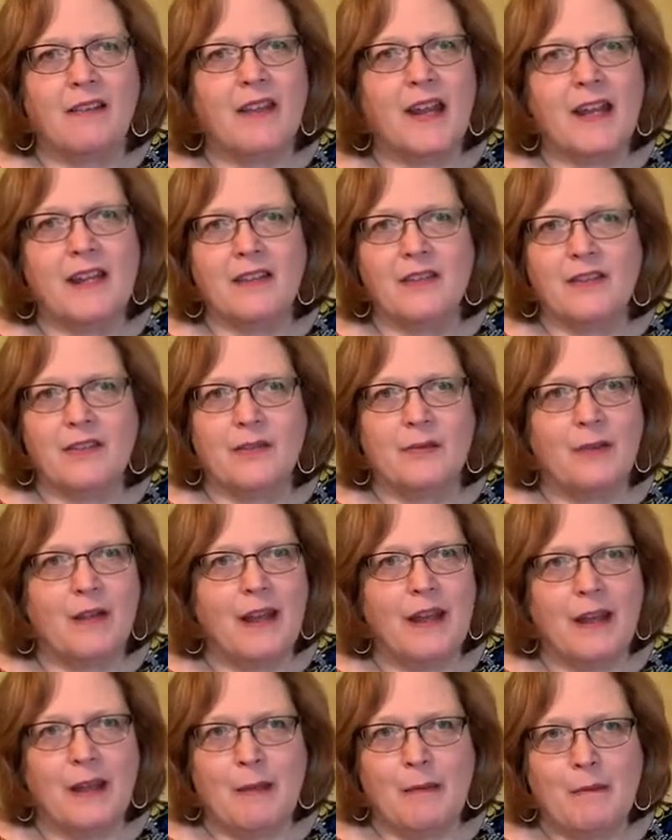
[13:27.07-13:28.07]
lace to a
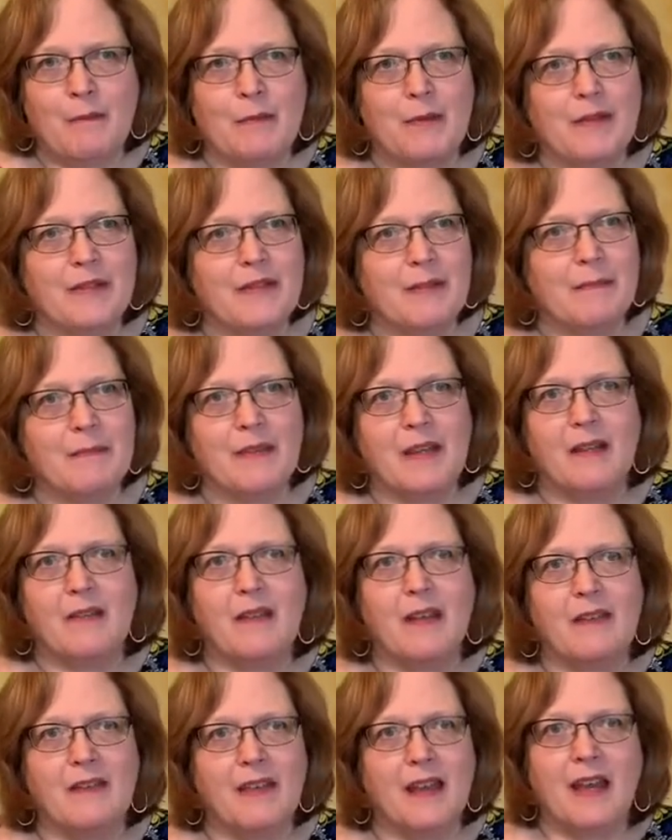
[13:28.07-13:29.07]
hem or something
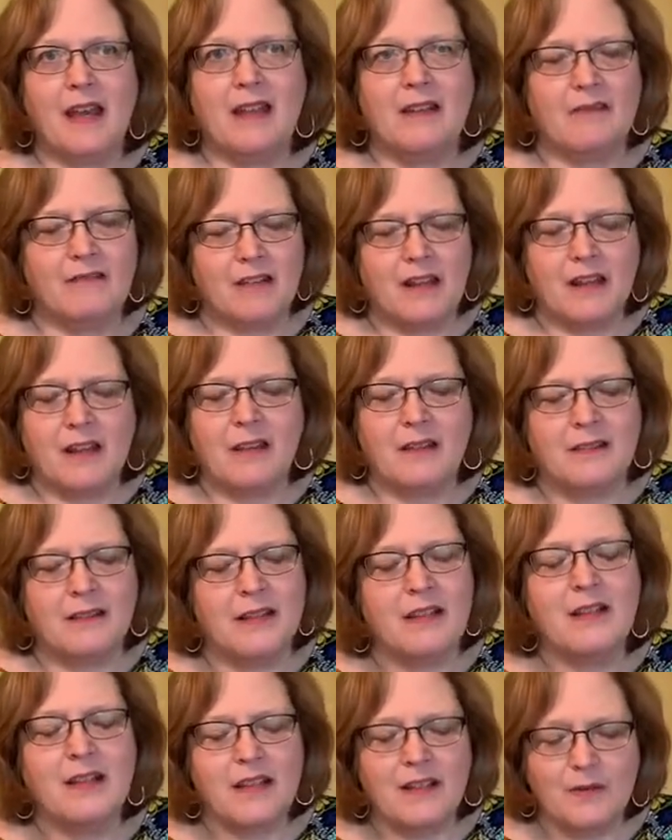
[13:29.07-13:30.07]
like that, and
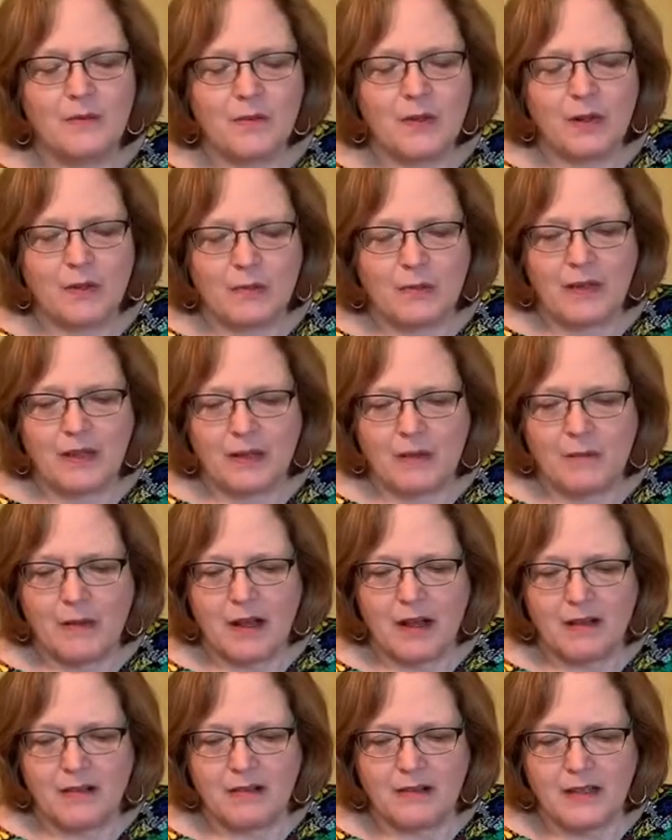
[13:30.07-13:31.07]
it does work really
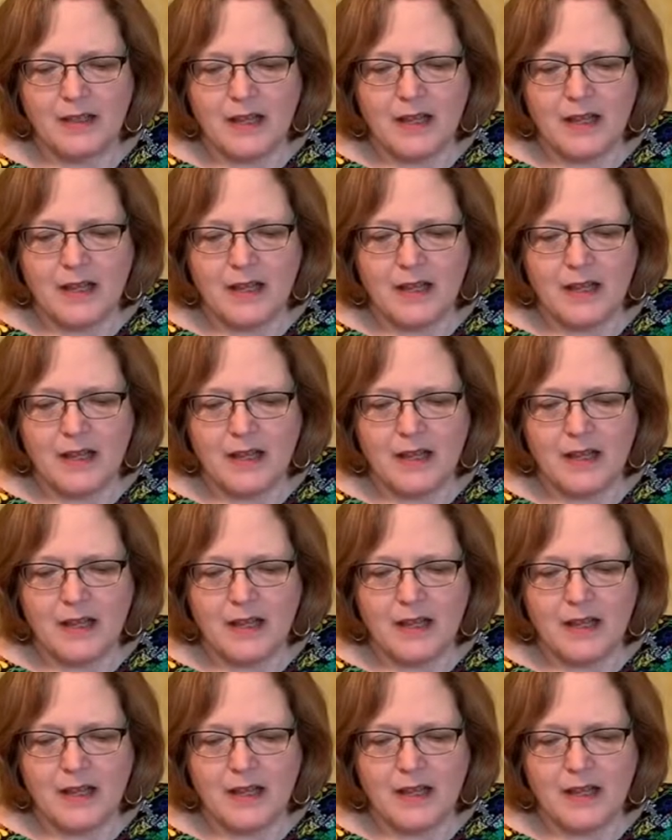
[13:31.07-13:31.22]
well.